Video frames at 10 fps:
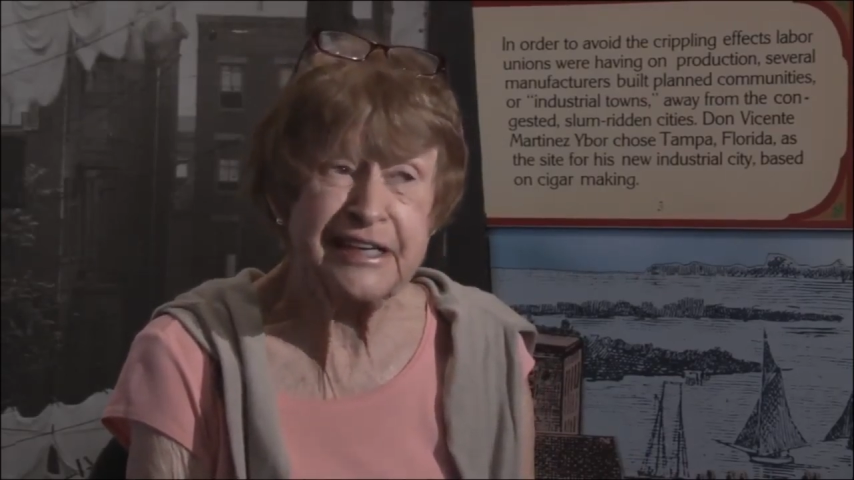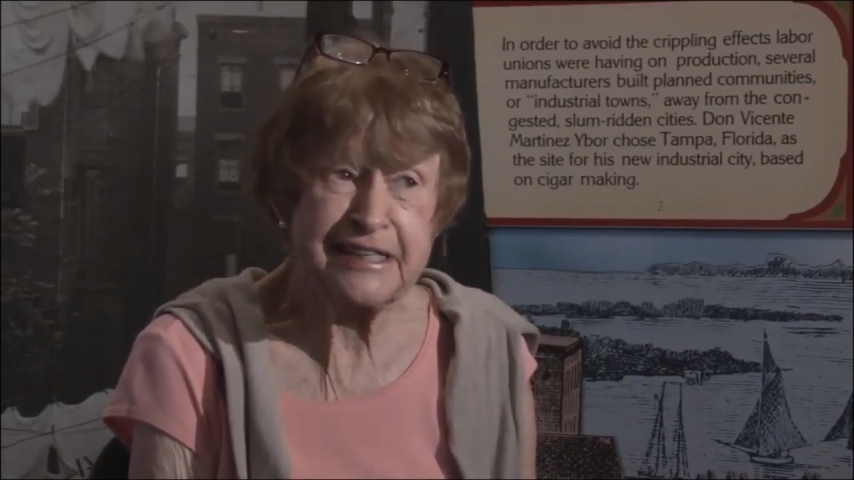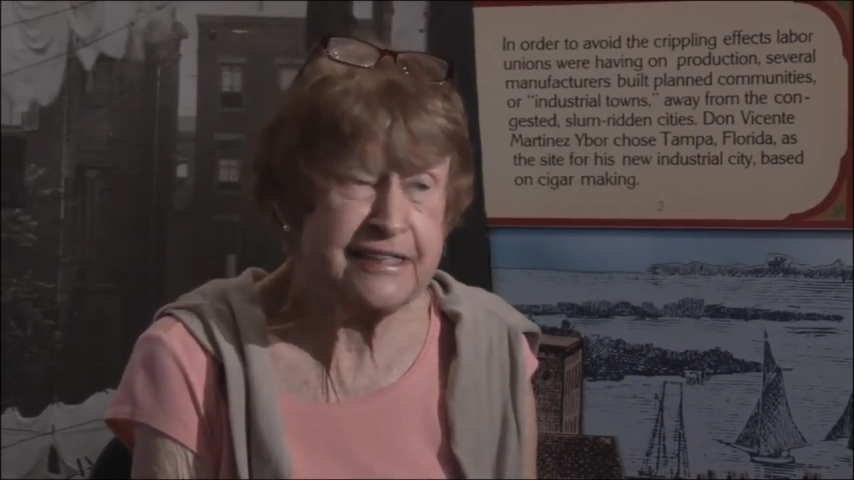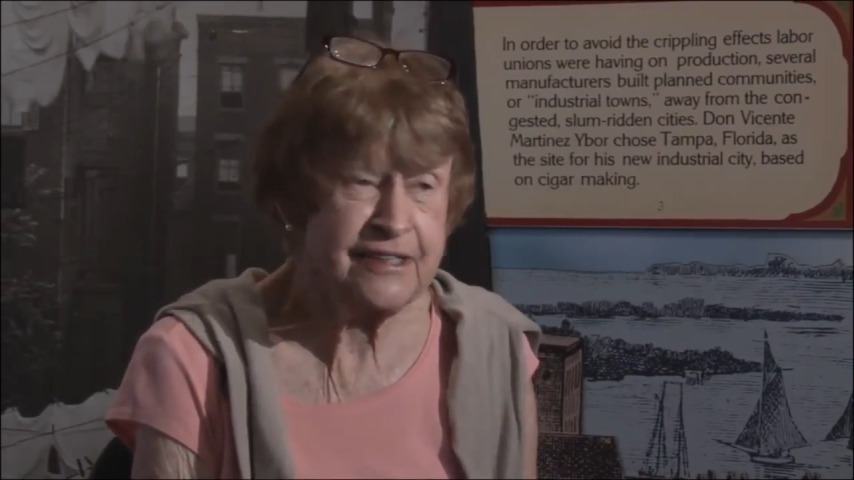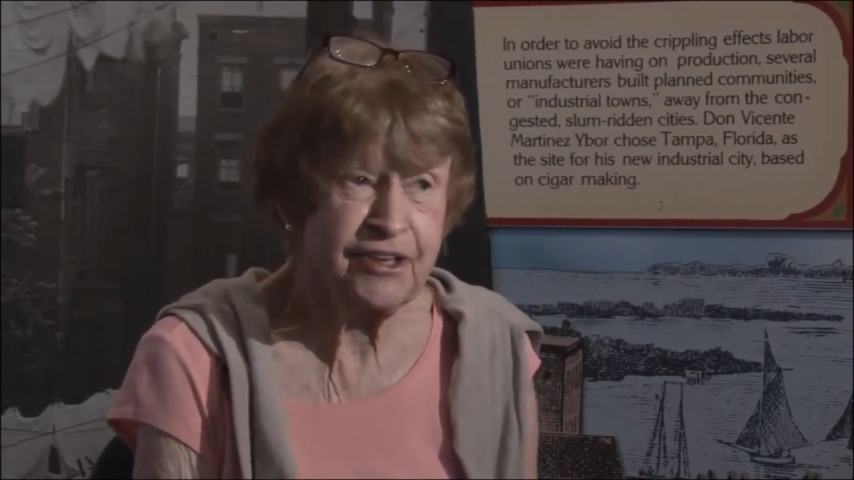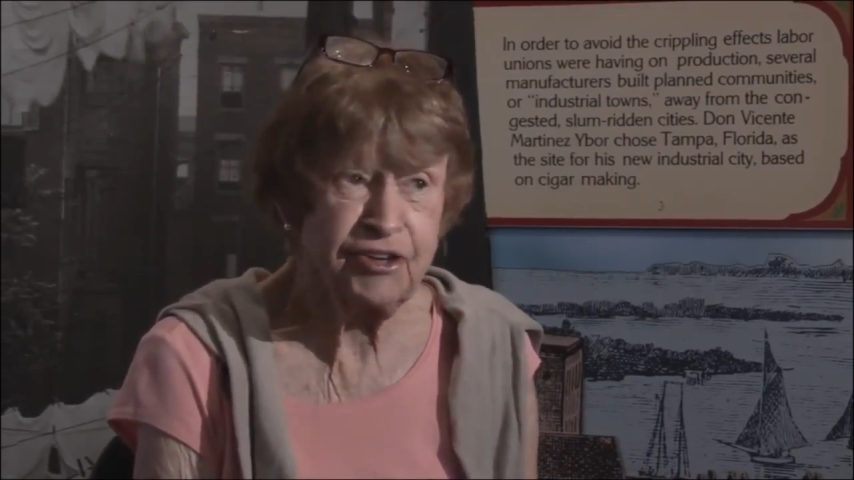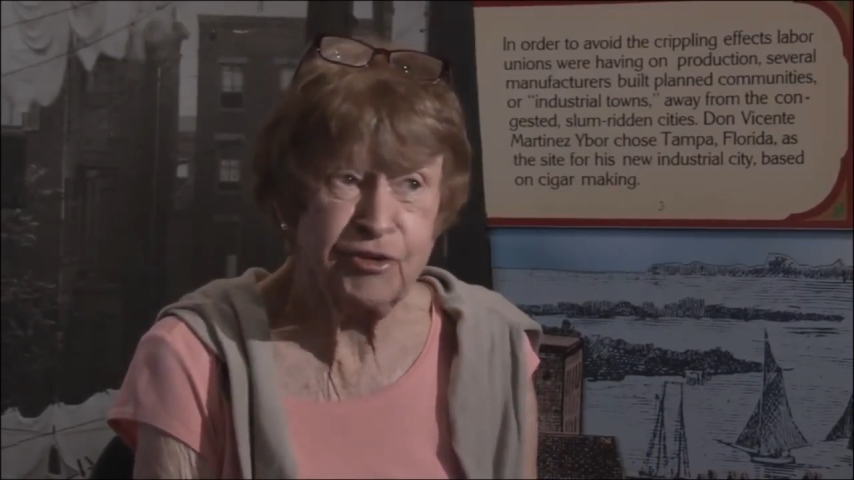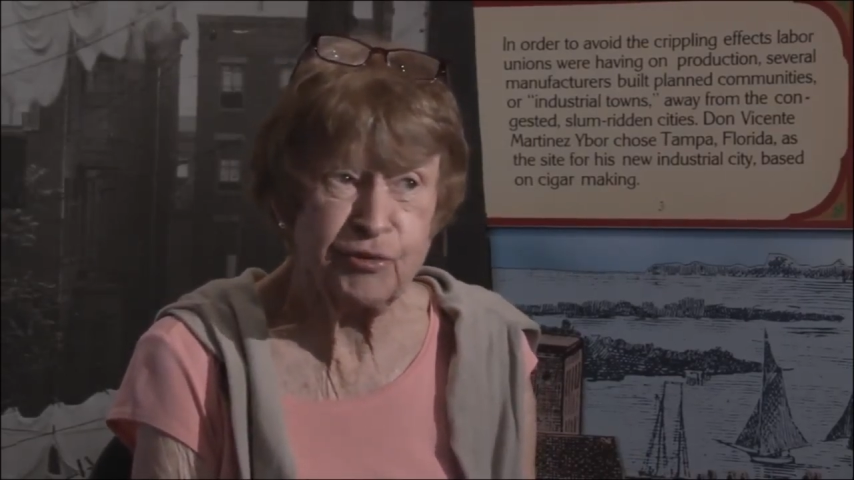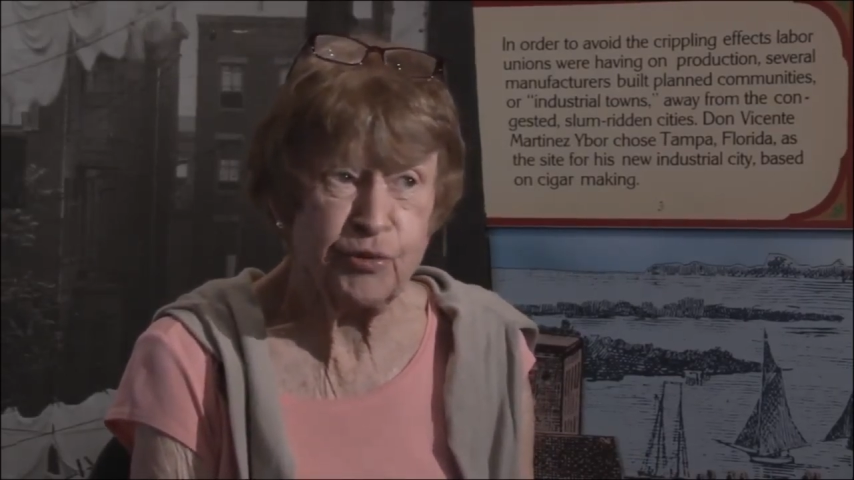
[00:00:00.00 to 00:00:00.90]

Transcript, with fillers: entity